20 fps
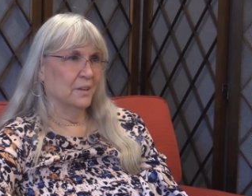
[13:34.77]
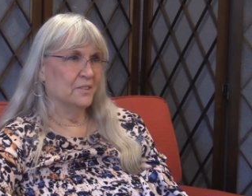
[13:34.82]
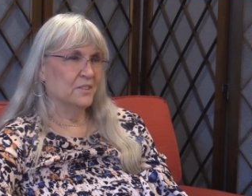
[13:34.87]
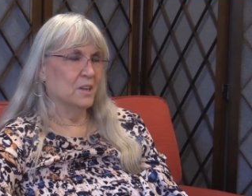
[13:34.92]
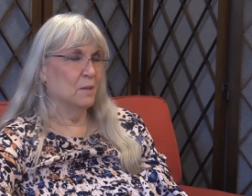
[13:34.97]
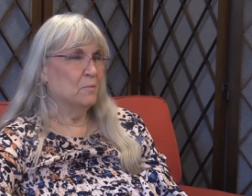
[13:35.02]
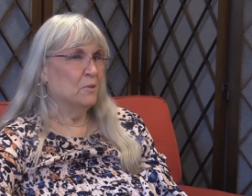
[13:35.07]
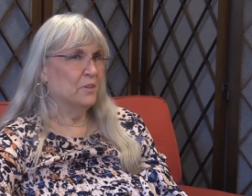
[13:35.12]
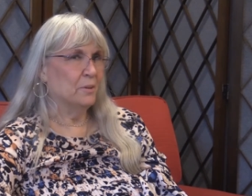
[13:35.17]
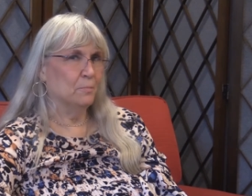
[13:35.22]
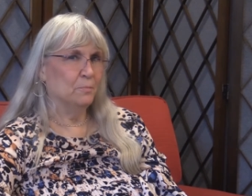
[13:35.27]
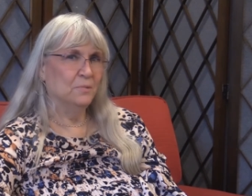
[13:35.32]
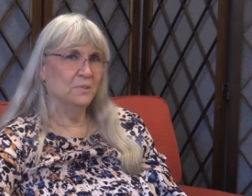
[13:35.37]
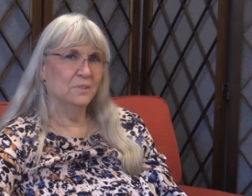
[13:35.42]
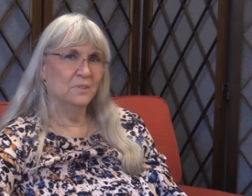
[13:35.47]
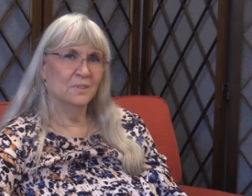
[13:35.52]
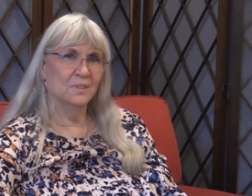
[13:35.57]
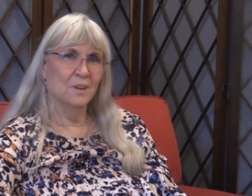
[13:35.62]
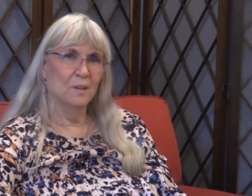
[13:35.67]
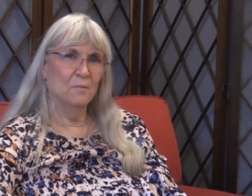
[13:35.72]
Some
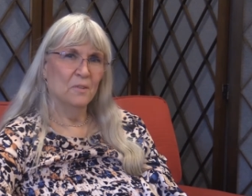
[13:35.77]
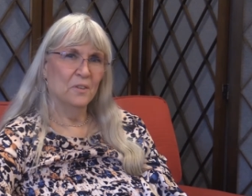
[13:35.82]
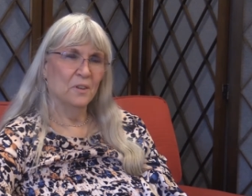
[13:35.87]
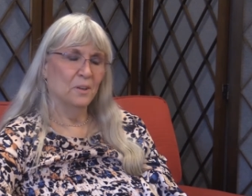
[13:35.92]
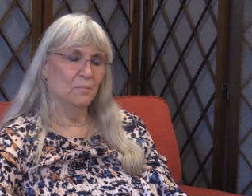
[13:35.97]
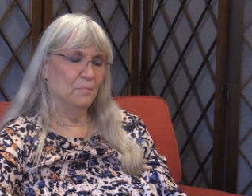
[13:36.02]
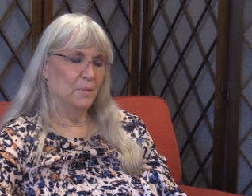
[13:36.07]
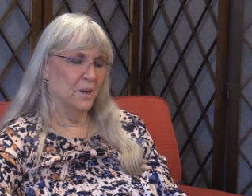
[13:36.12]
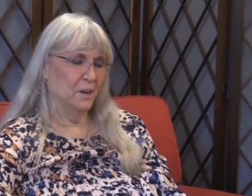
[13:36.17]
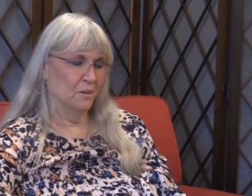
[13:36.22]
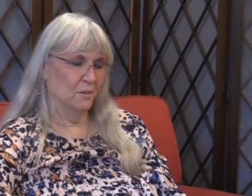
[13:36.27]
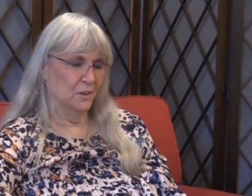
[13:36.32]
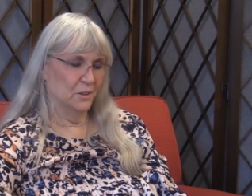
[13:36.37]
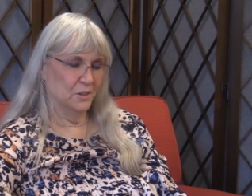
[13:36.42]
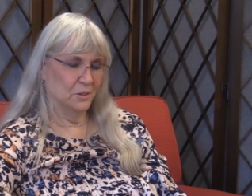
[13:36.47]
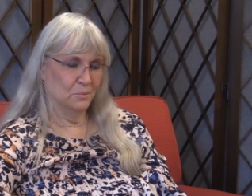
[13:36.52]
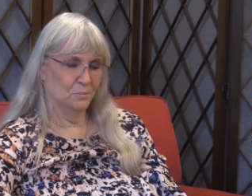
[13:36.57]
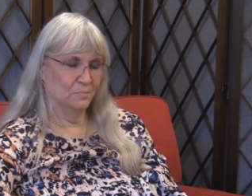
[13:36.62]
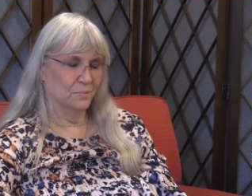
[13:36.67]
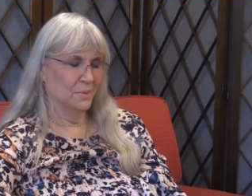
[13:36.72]
of the
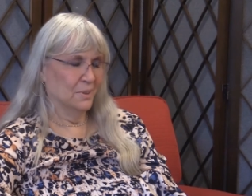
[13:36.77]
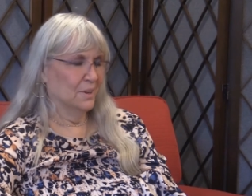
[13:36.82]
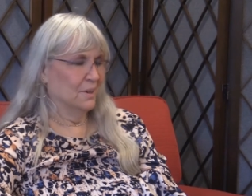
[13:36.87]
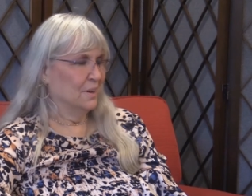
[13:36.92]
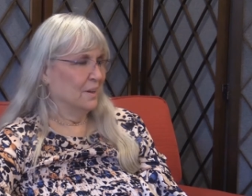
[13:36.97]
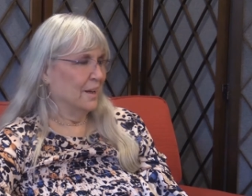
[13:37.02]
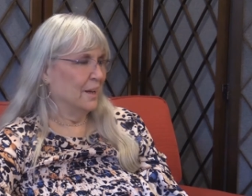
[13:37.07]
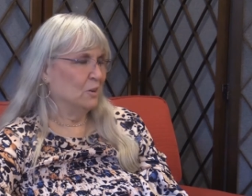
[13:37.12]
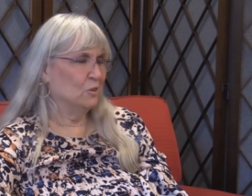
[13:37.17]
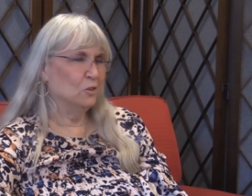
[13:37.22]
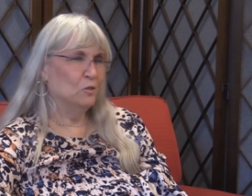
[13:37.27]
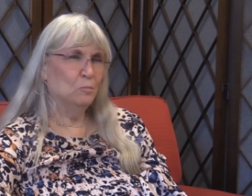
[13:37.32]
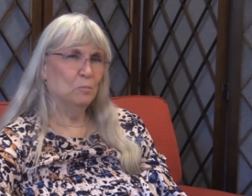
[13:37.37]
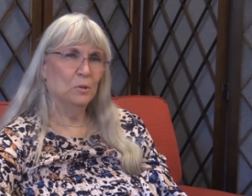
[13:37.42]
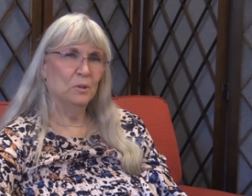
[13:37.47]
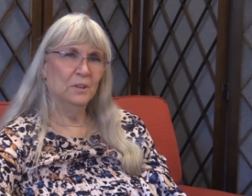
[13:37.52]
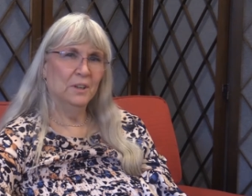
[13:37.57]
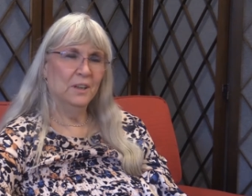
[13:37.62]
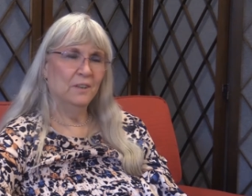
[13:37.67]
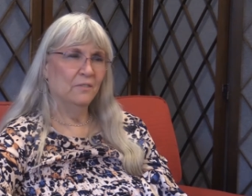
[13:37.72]
parents, I couldn't
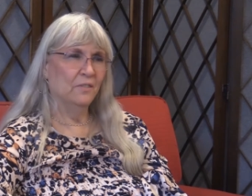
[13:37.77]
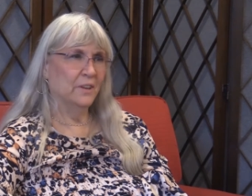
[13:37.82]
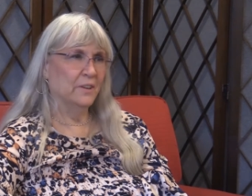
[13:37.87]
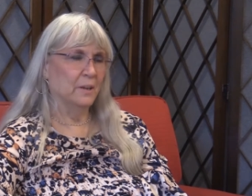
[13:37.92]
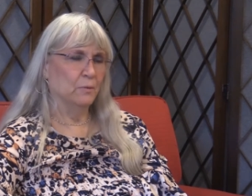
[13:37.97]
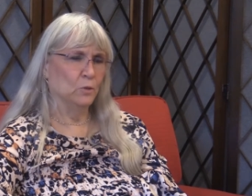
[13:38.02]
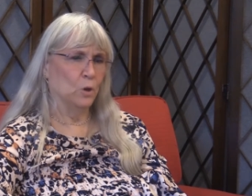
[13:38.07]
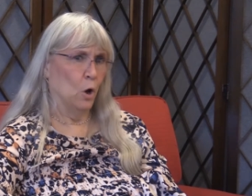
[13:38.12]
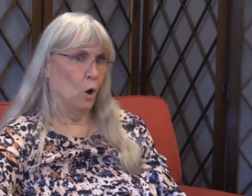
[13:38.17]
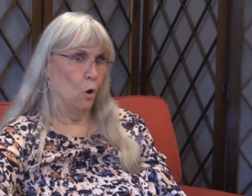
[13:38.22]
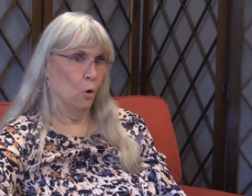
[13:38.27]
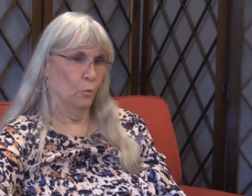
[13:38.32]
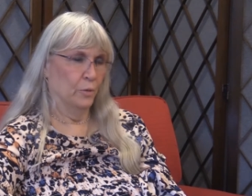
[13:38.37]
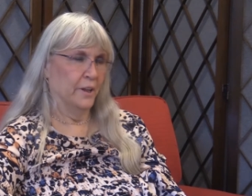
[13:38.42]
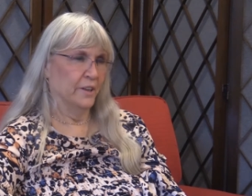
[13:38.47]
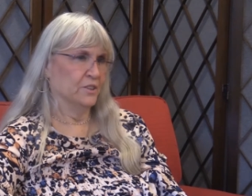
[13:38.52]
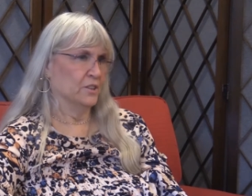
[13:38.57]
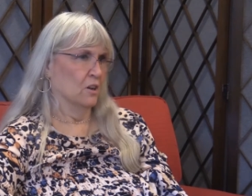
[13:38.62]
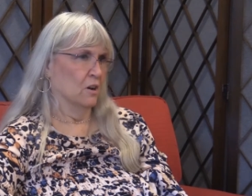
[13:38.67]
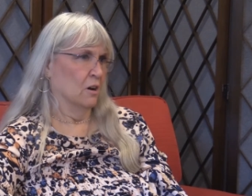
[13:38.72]
believe that.
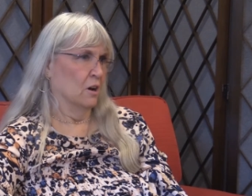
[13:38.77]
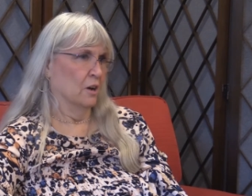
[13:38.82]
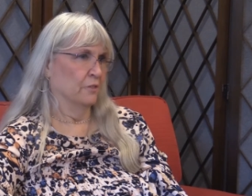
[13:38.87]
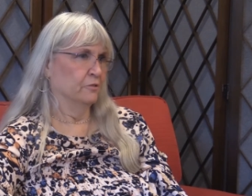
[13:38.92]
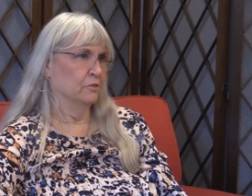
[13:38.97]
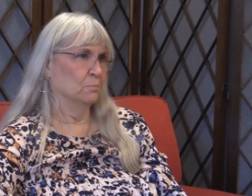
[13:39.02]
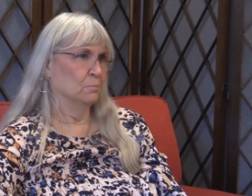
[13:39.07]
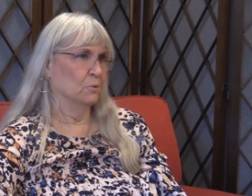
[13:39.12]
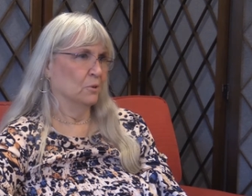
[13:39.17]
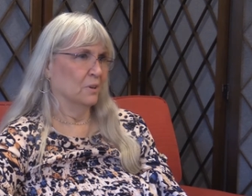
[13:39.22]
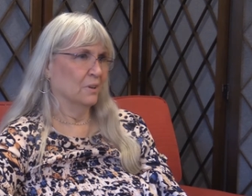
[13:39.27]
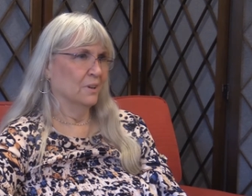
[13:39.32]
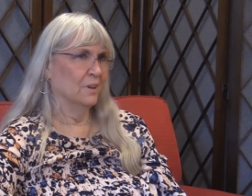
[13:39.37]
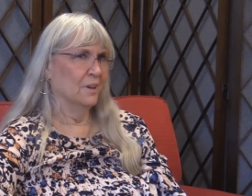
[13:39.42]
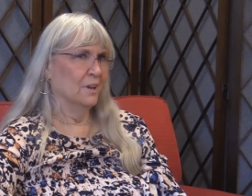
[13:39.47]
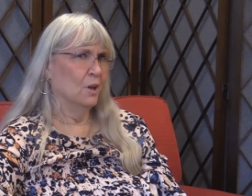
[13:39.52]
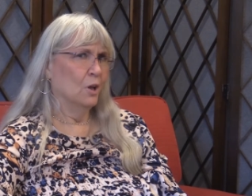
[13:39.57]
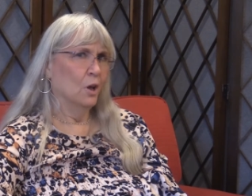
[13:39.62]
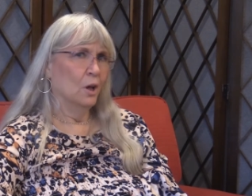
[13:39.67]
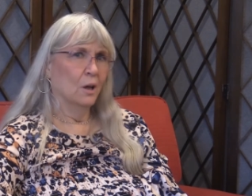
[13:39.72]
That's an awful book.
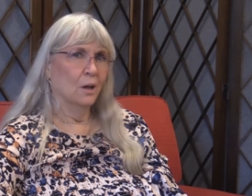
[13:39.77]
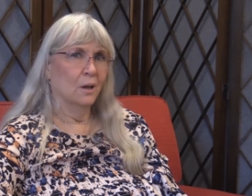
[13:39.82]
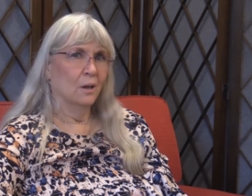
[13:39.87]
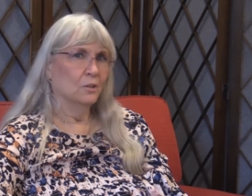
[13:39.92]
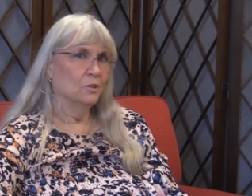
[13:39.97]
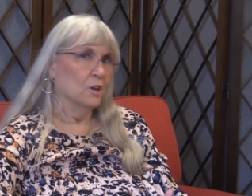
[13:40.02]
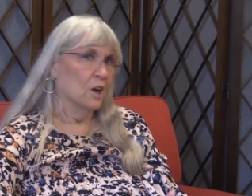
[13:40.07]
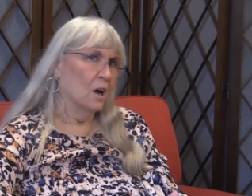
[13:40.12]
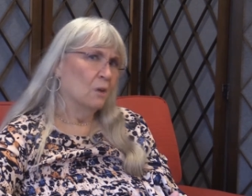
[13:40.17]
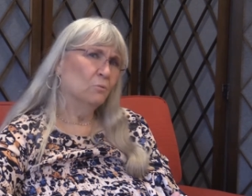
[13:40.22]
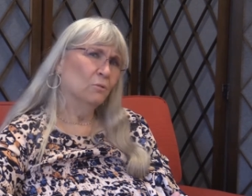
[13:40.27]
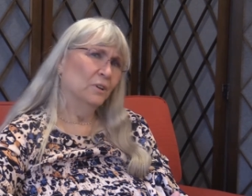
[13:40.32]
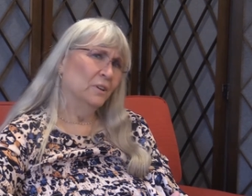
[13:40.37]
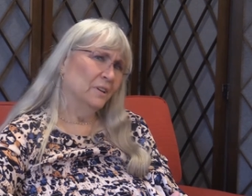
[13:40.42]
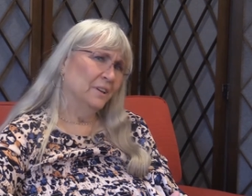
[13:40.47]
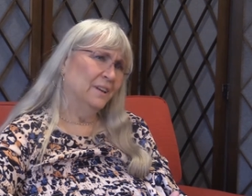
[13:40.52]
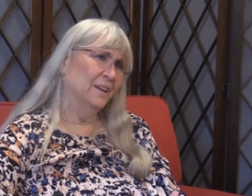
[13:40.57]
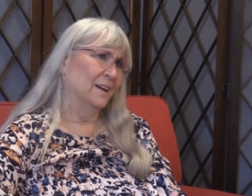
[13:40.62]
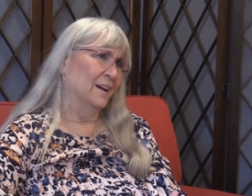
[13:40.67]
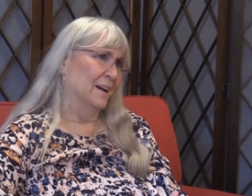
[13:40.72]
Not
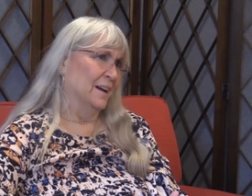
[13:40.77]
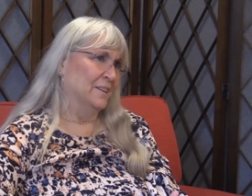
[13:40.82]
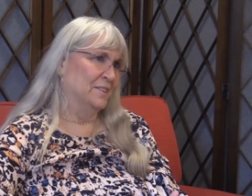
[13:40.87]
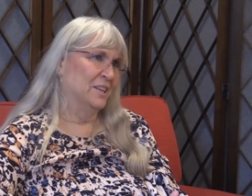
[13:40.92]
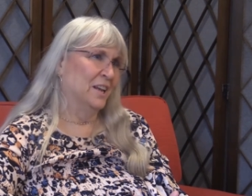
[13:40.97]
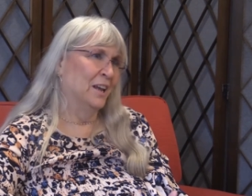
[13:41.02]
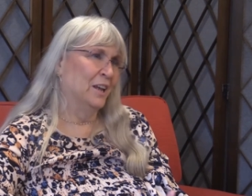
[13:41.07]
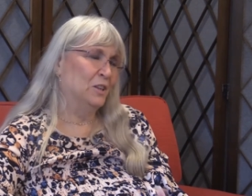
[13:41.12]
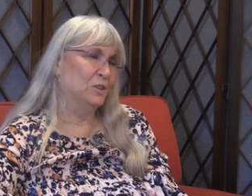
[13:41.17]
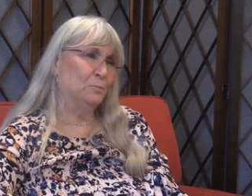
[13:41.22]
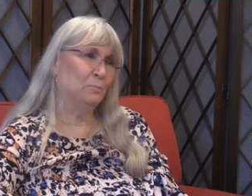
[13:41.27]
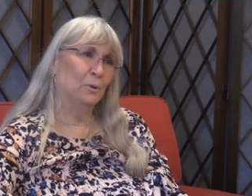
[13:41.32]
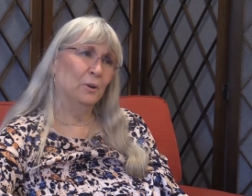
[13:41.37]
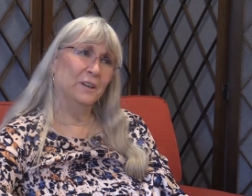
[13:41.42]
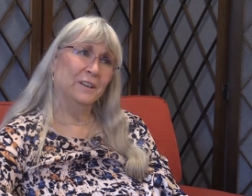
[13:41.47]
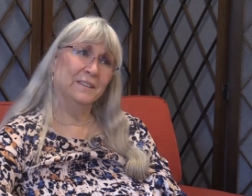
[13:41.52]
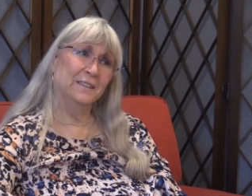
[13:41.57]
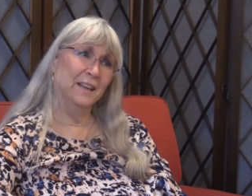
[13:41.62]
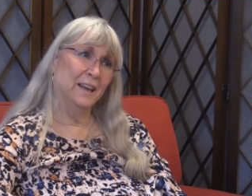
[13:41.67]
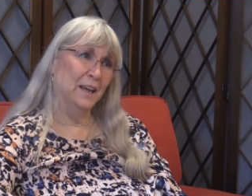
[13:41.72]
really, guys. It's
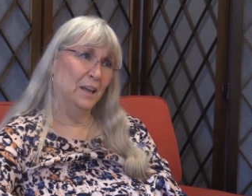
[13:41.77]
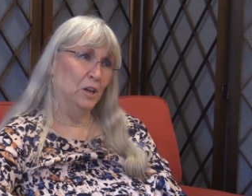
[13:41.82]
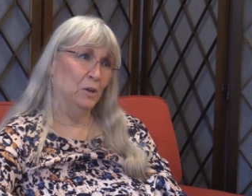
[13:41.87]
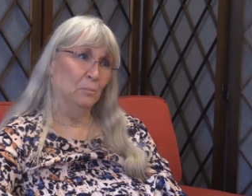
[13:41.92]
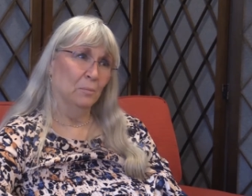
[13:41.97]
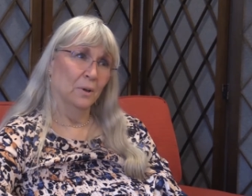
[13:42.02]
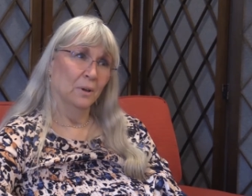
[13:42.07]
pretty tame.